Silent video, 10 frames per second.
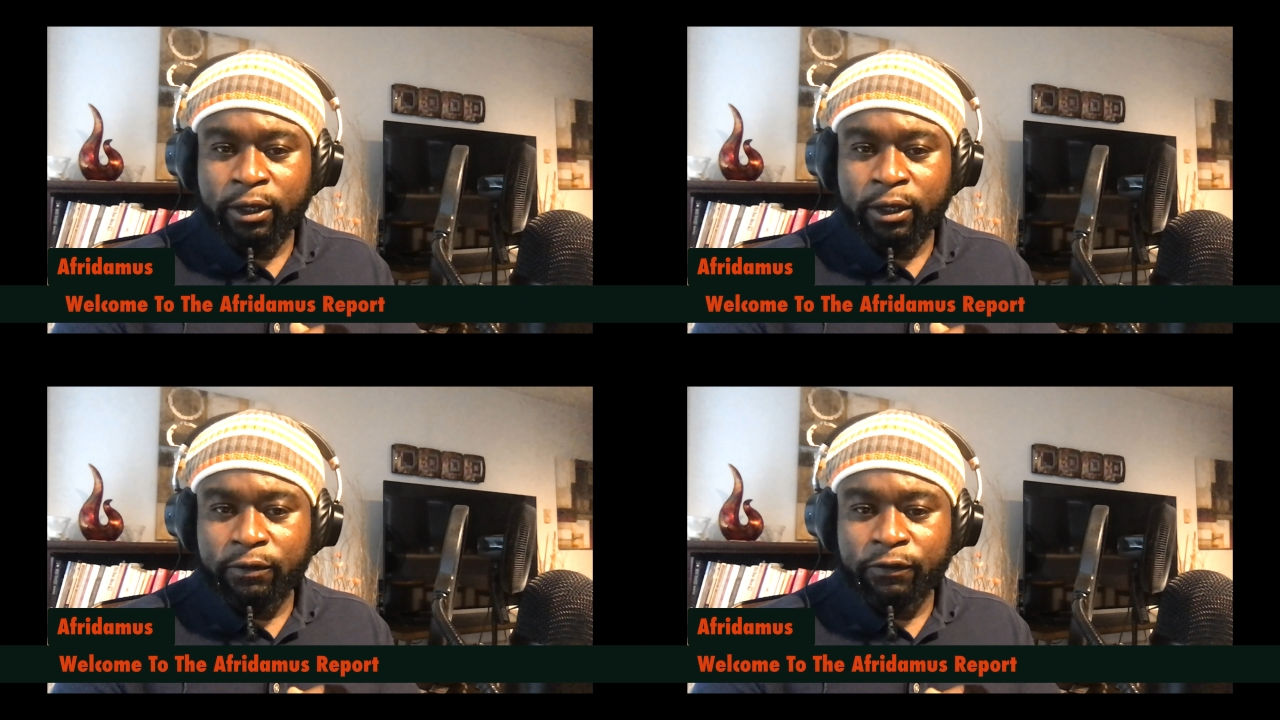
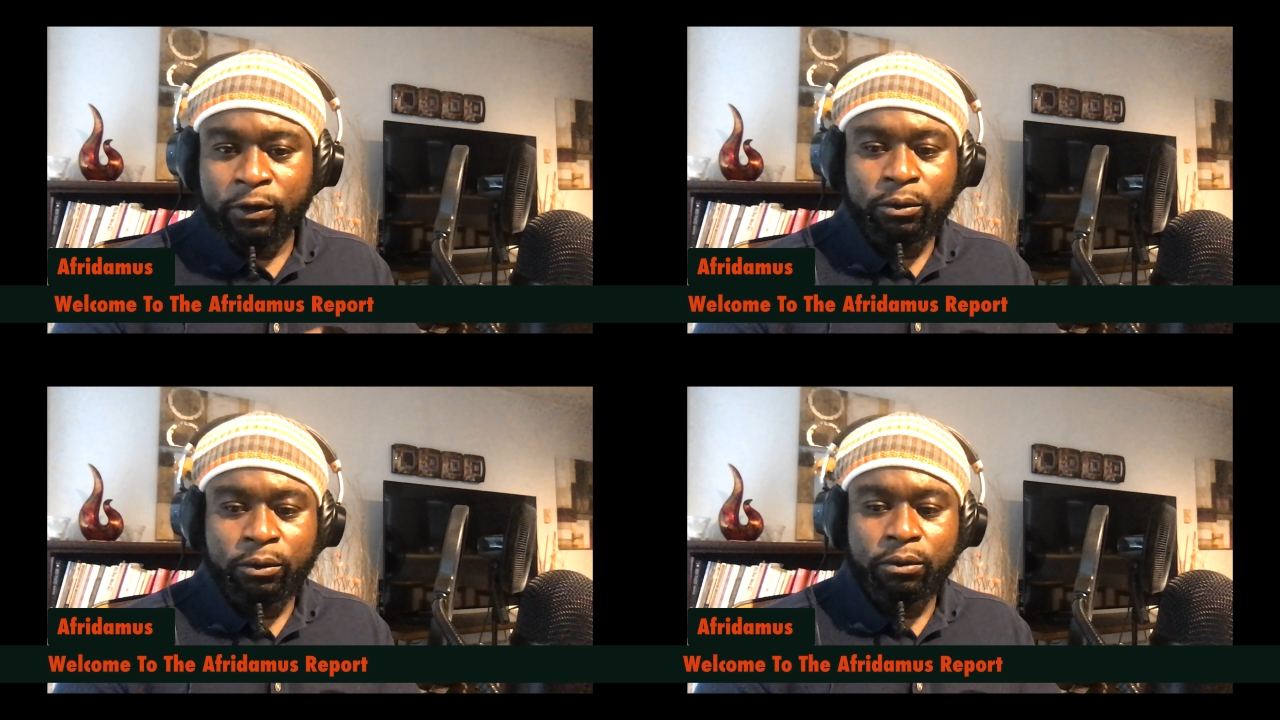
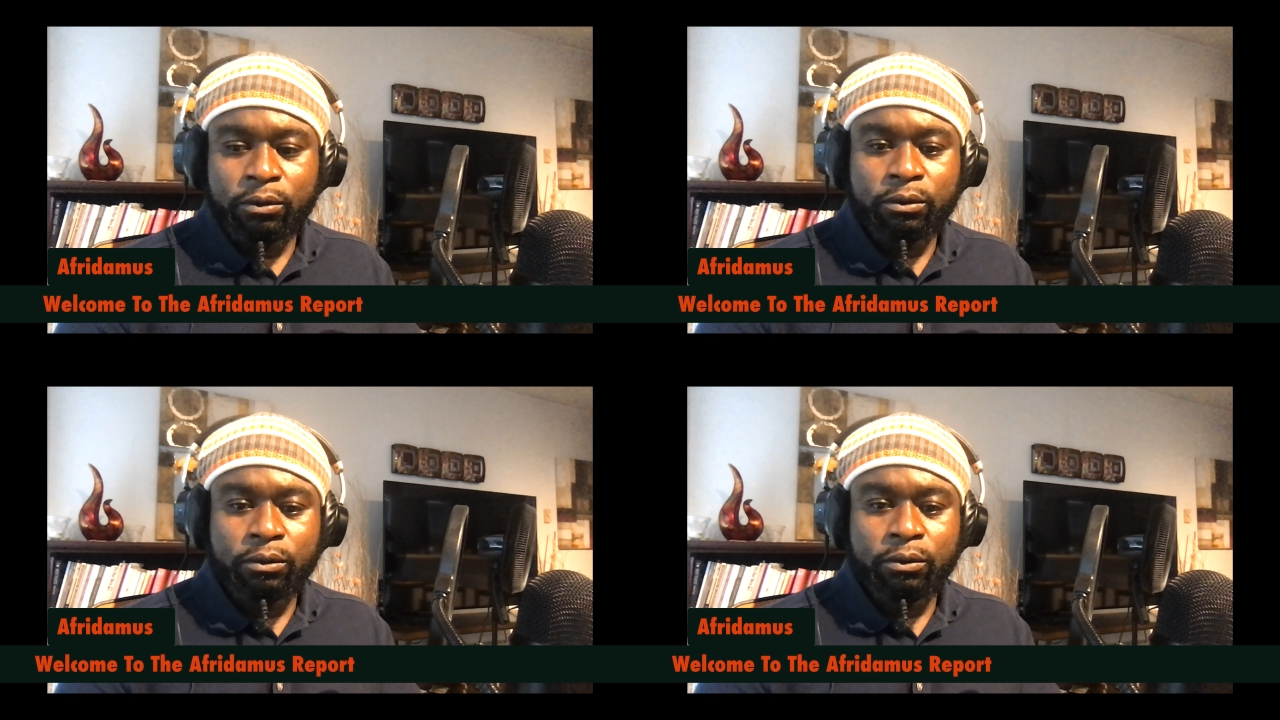interview
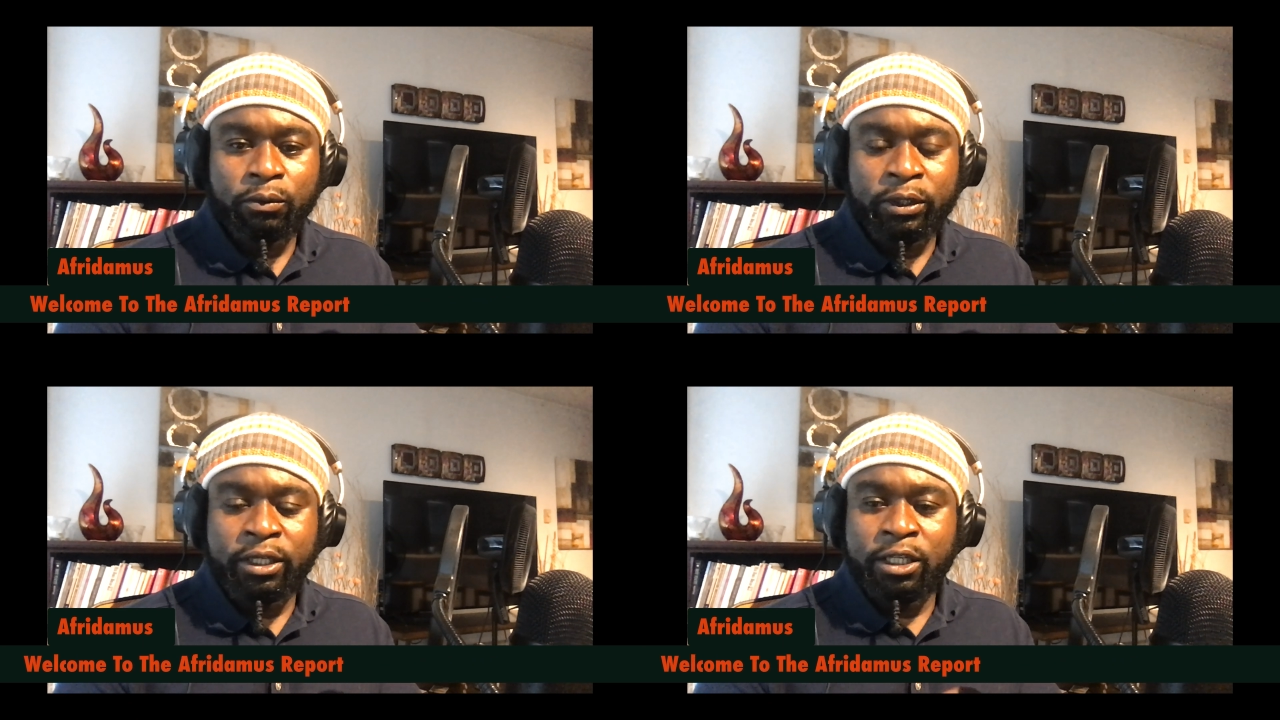
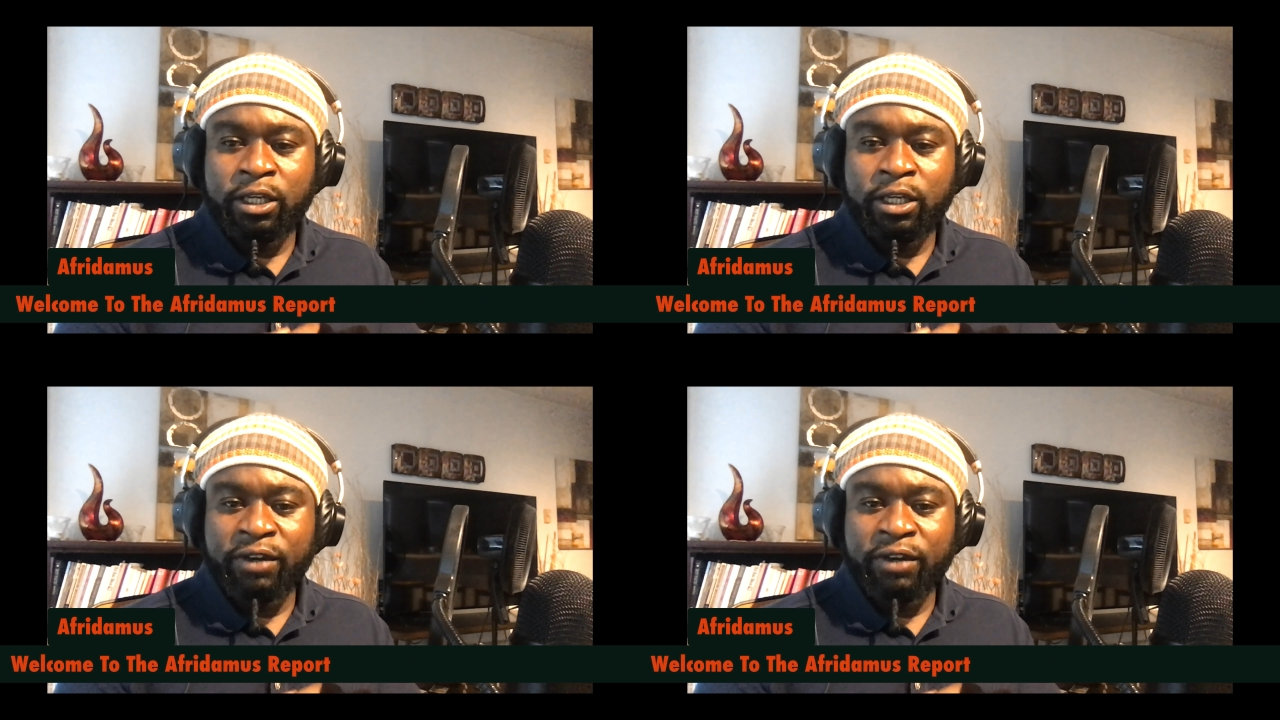with
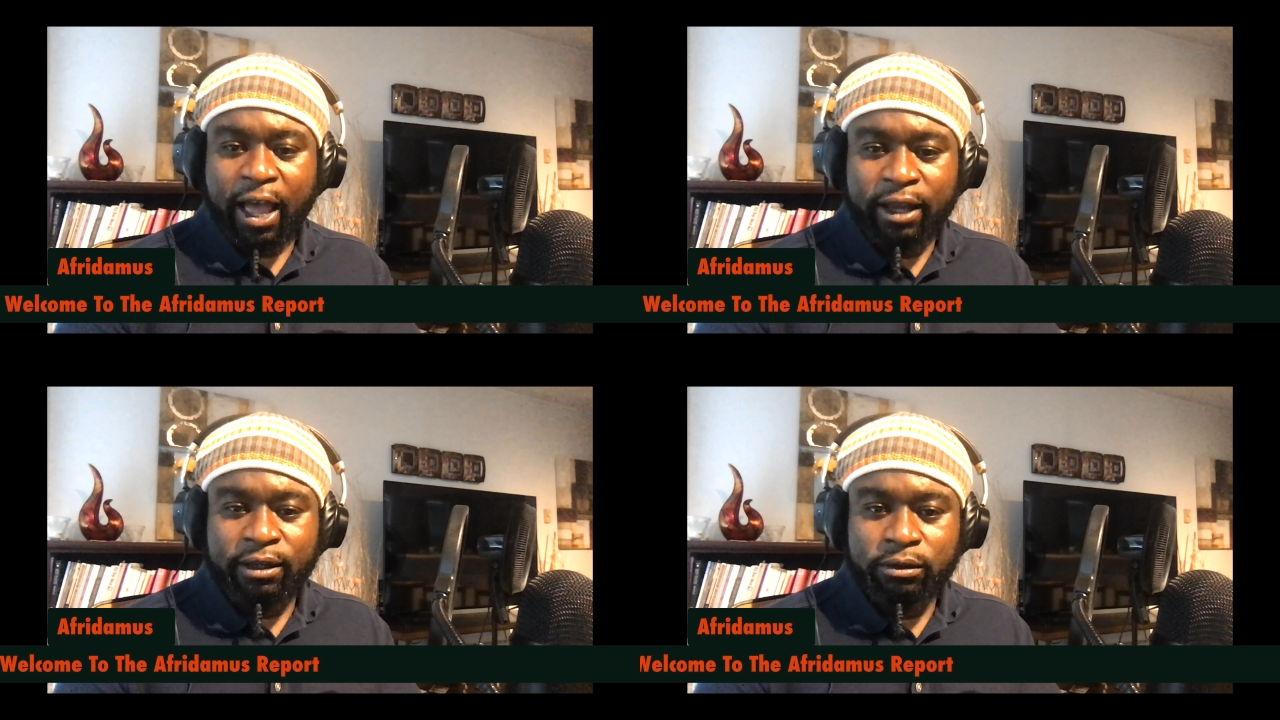DJ
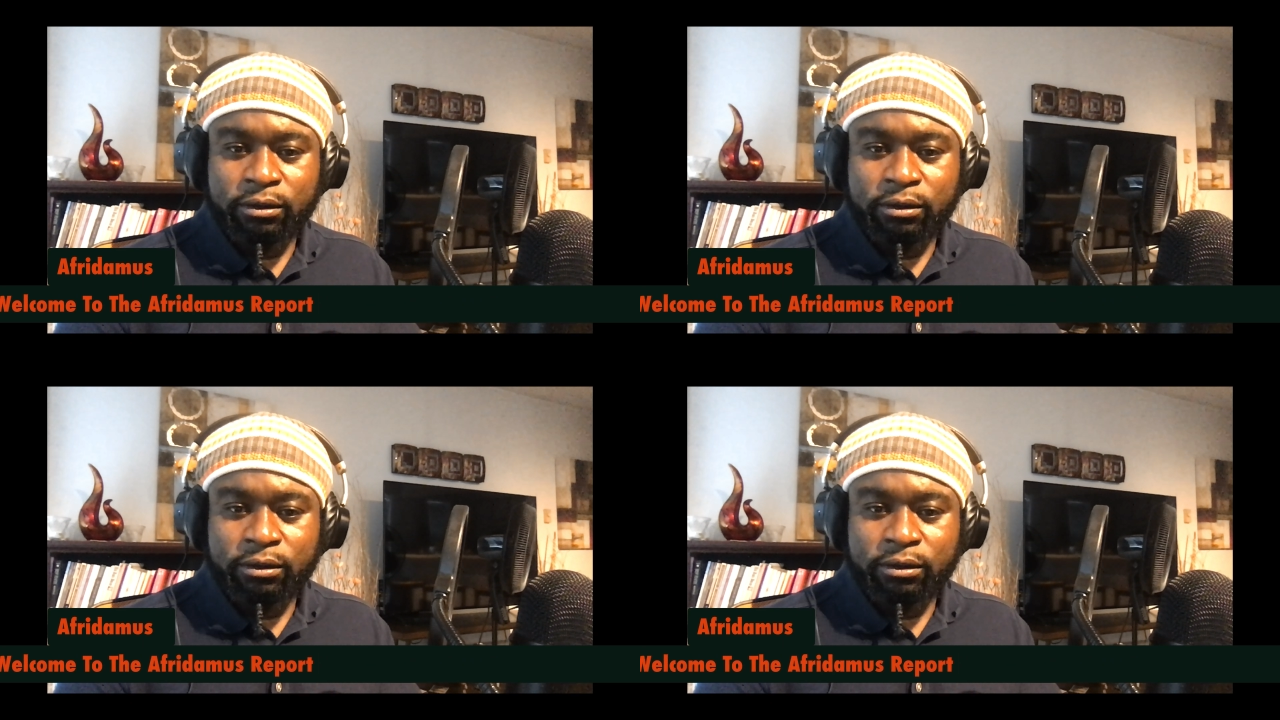Vlad.